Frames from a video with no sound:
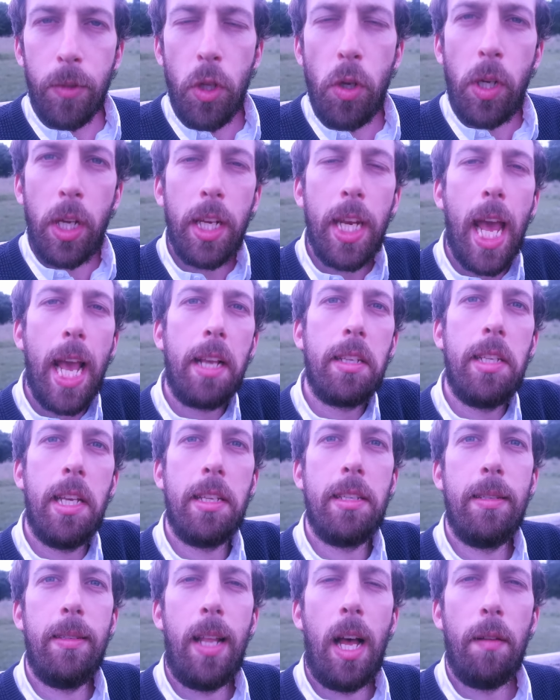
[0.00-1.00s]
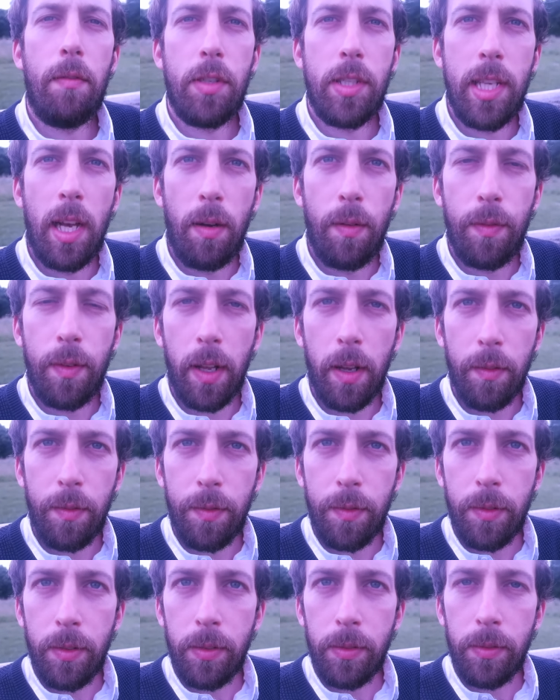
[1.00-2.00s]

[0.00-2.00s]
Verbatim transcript: You can access love, self-love.